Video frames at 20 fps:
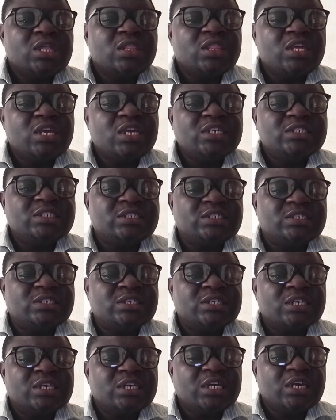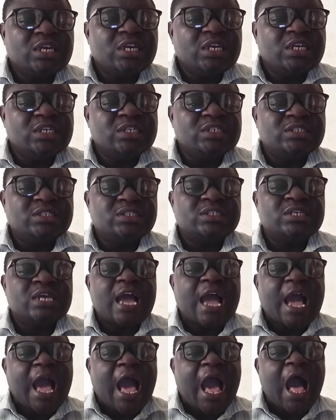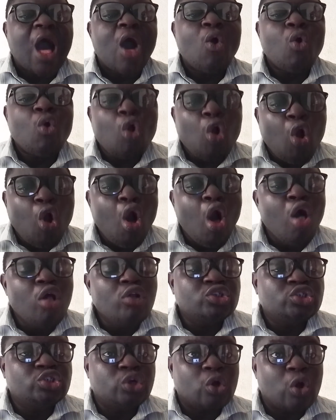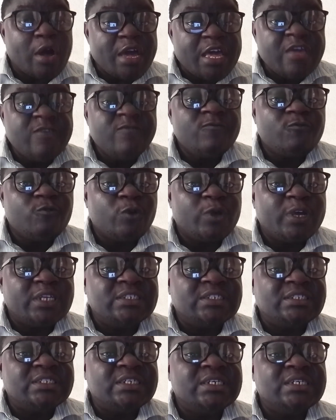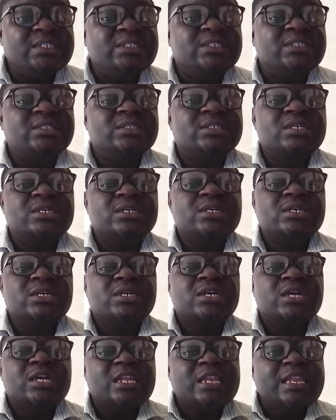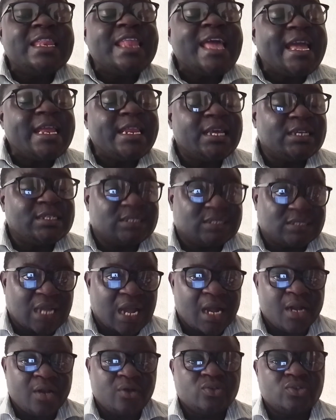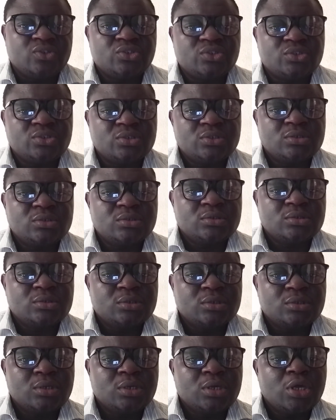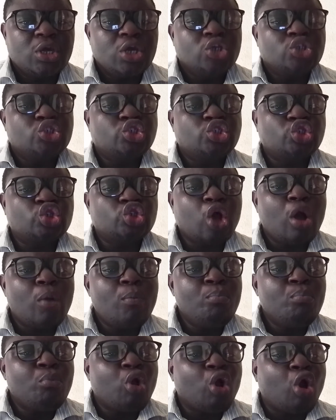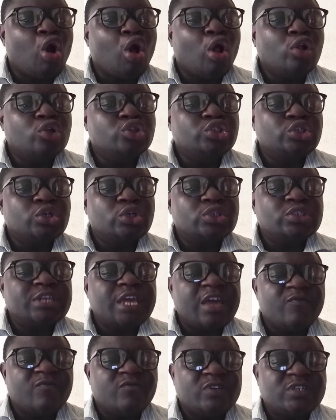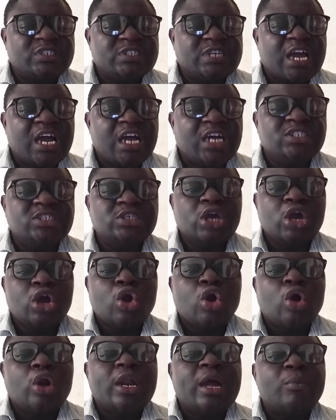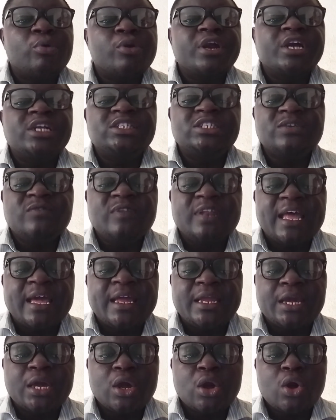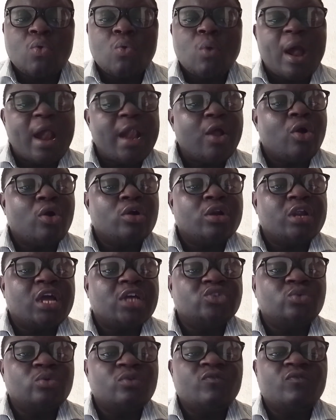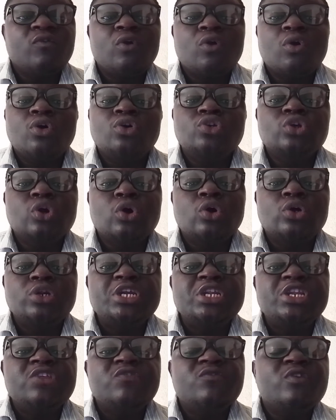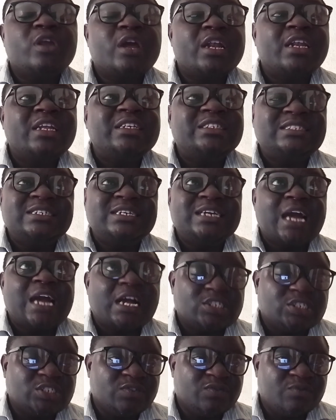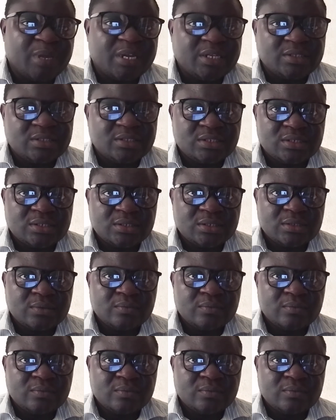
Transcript: This is how culture influences learning styles. Some cultures emphasize collaborative learning, while others will focus on individualistic achievement.